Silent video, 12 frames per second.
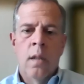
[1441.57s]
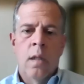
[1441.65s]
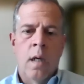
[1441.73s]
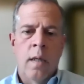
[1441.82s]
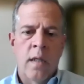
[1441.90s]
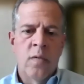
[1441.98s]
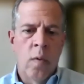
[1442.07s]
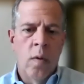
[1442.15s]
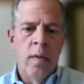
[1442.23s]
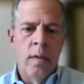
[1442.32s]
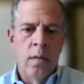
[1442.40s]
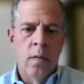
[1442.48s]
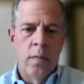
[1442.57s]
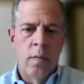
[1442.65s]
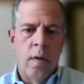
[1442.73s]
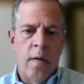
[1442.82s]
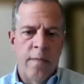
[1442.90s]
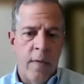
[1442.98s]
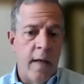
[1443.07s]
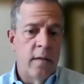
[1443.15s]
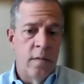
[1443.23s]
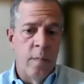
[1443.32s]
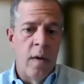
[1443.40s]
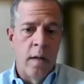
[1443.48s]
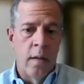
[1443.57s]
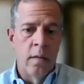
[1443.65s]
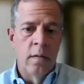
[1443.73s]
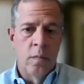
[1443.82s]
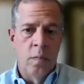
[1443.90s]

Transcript: And that's what we do through our flex models.